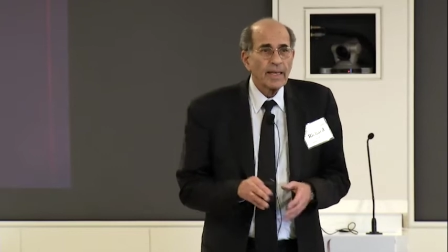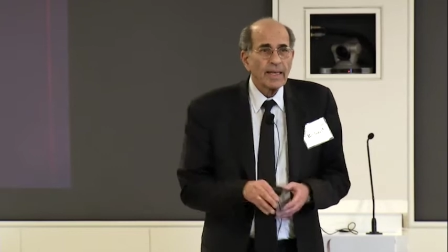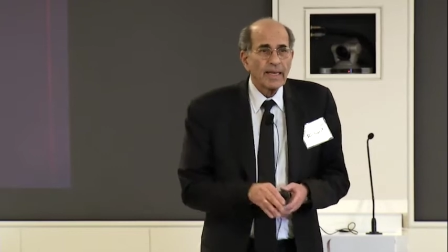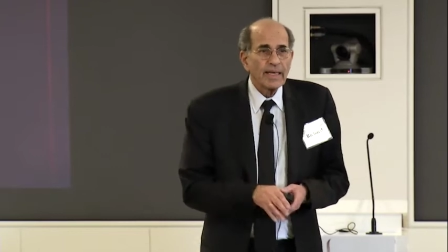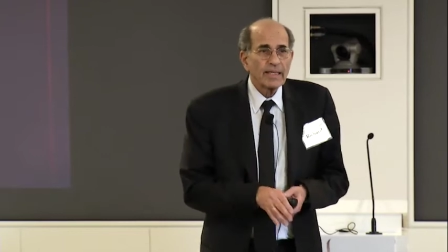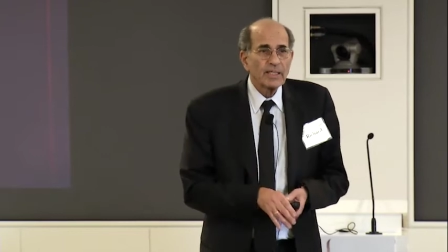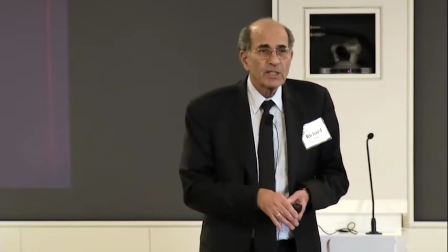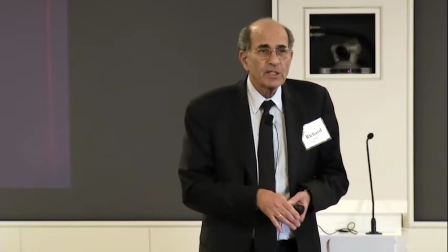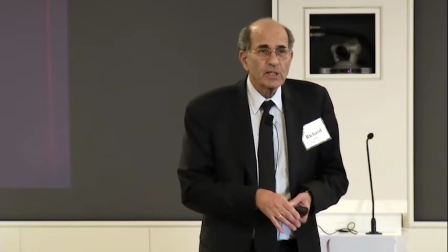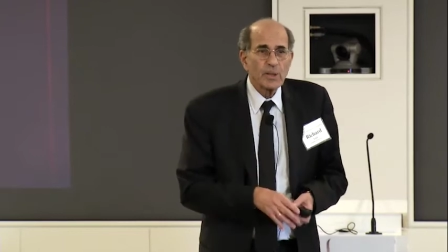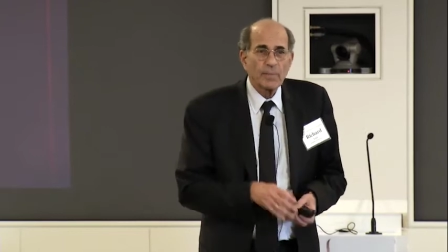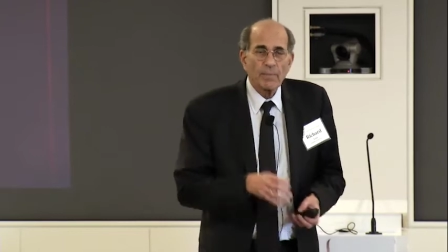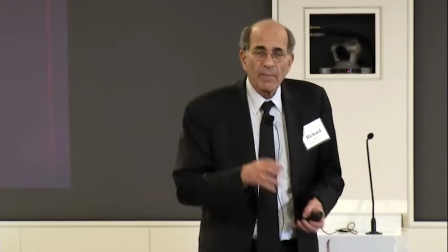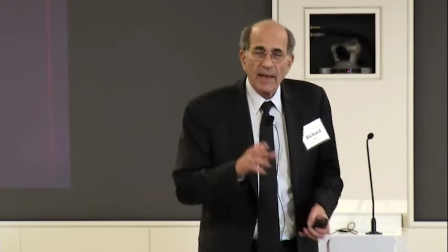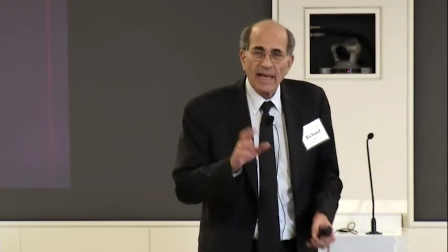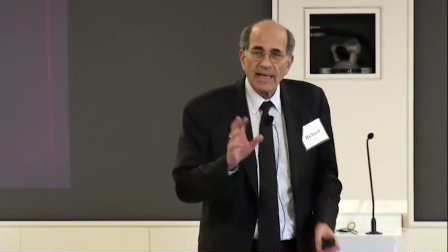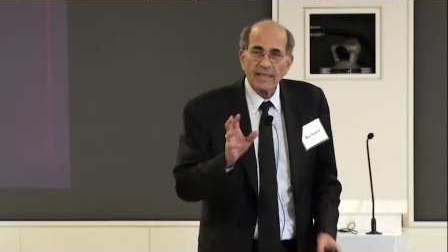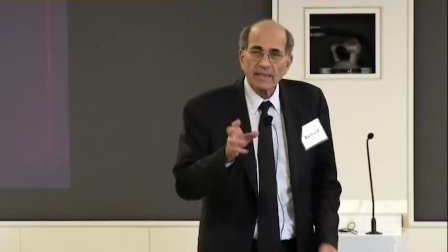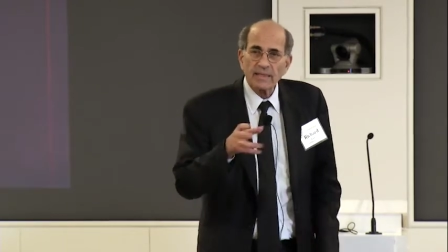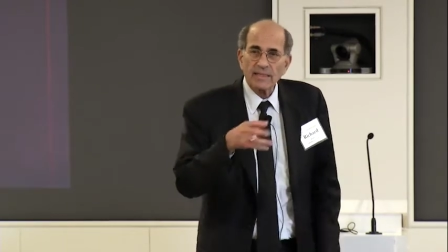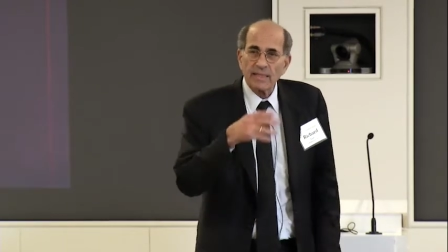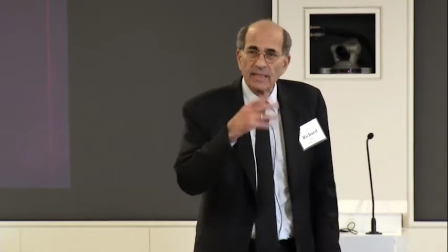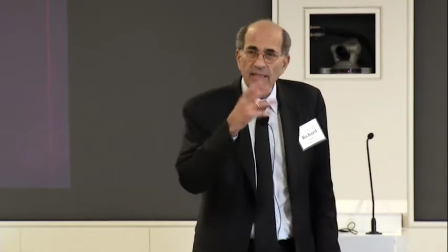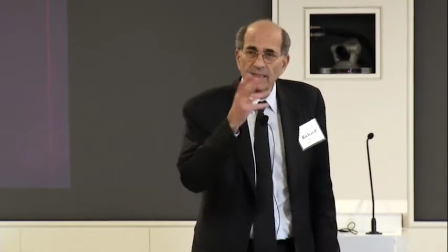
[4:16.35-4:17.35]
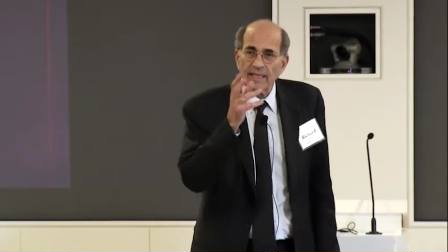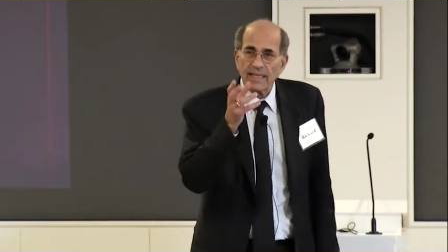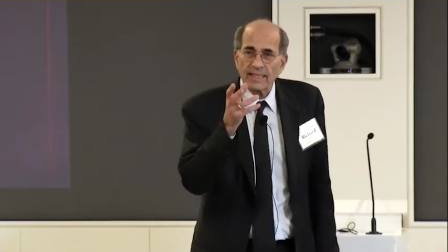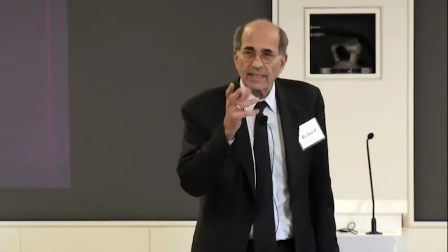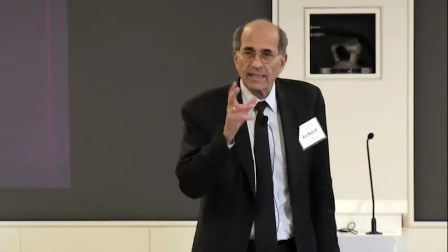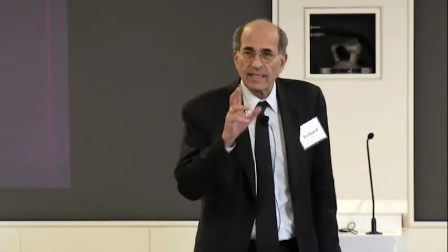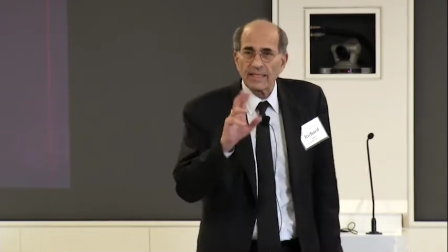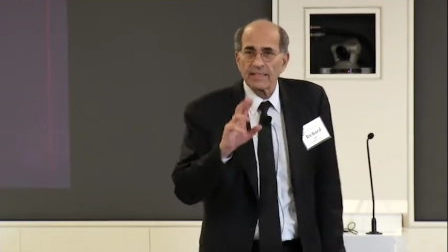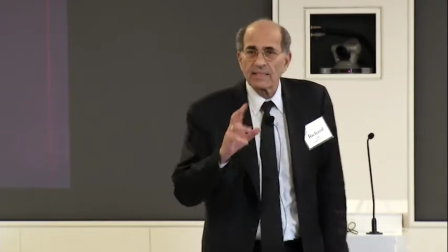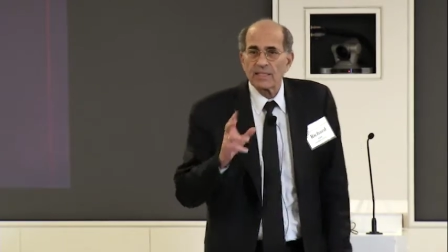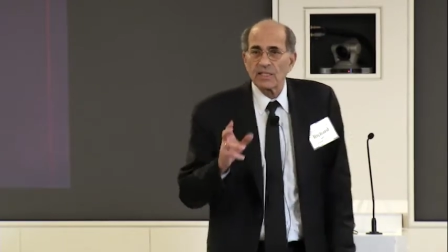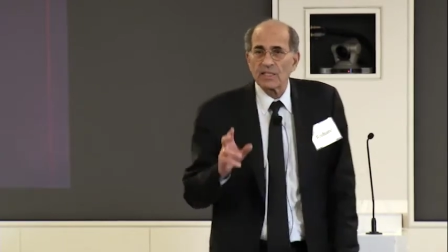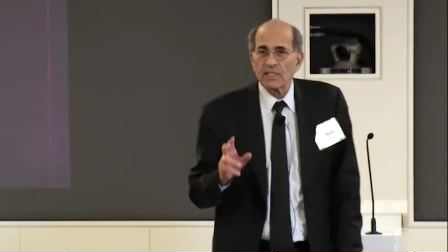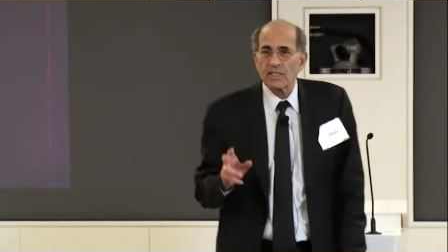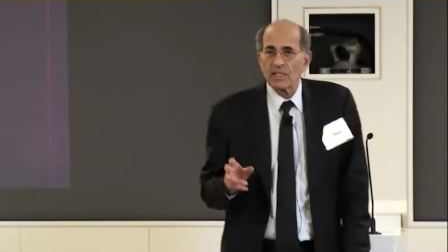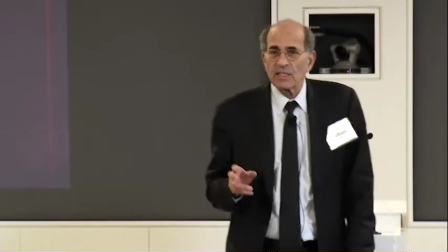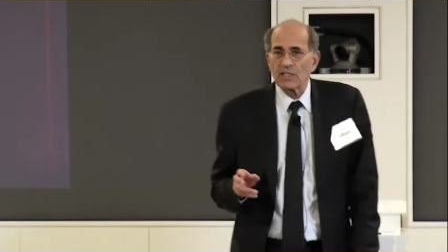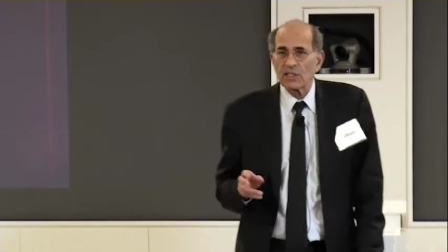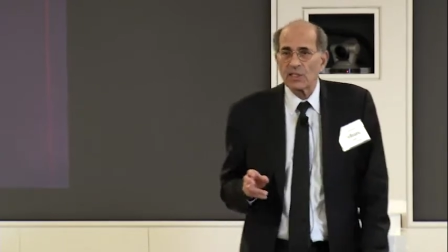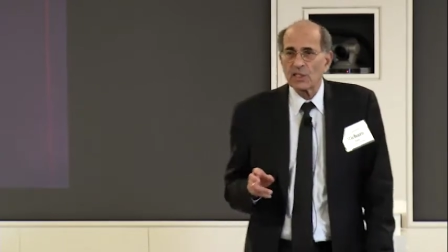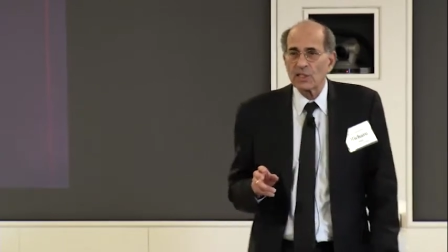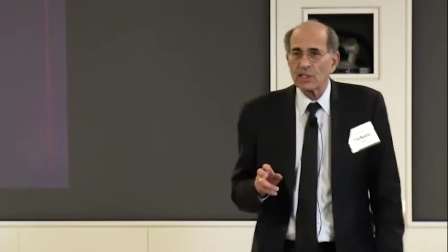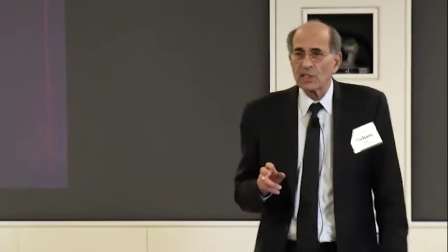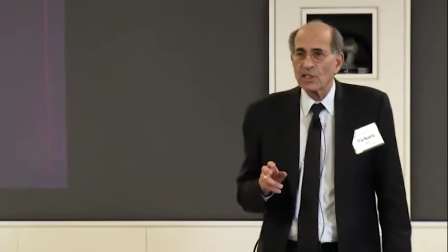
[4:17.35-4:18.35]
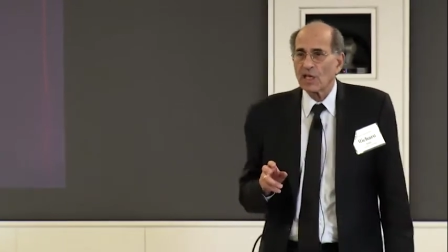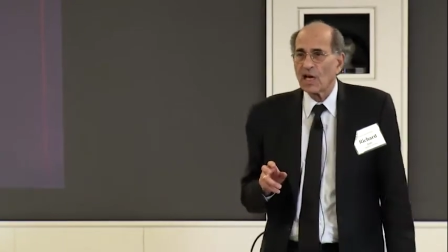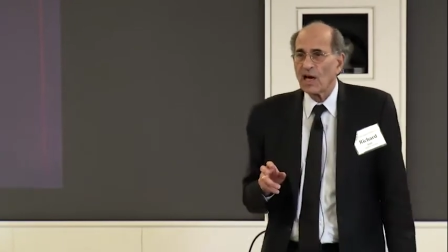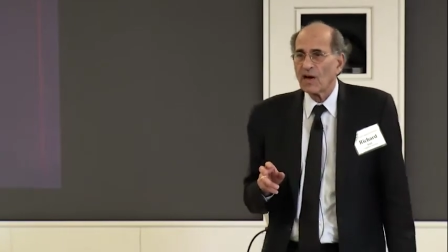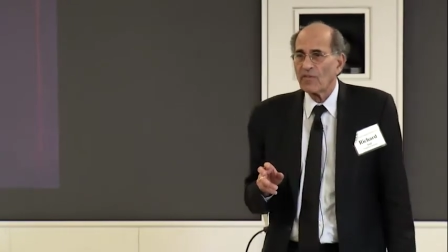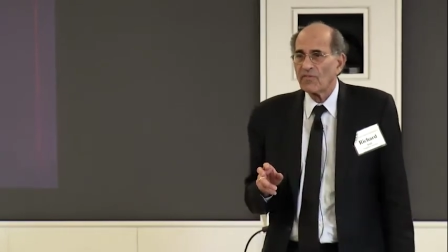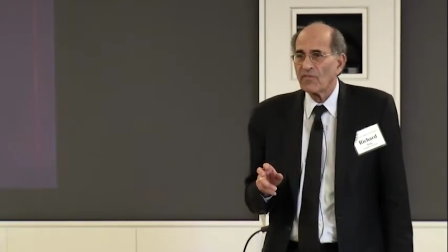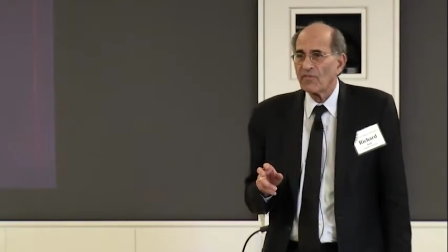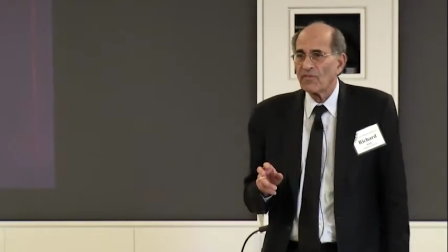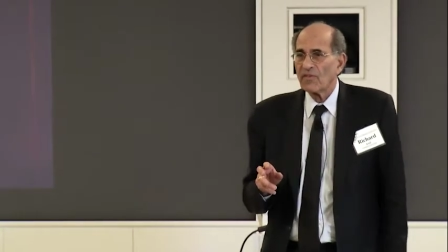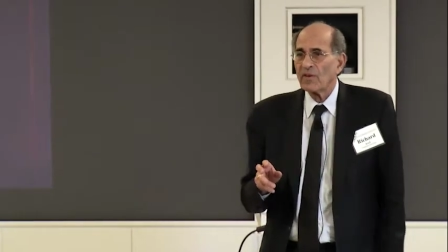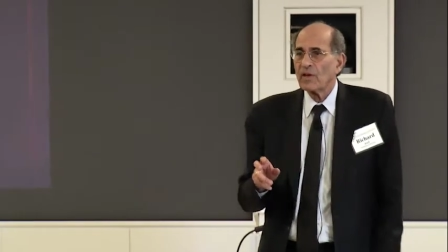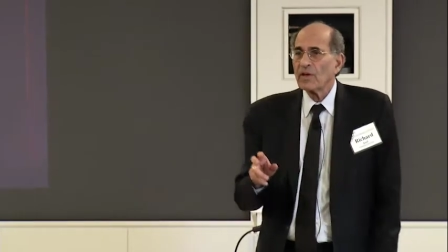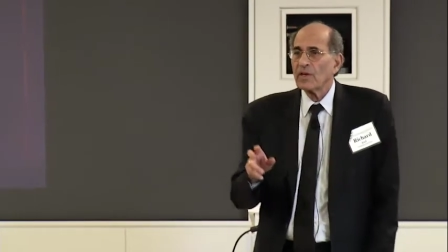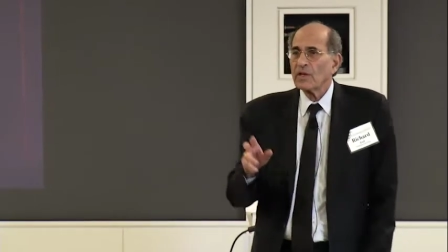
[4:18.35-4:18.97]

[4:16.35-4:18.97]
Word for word: It is a painting that consists of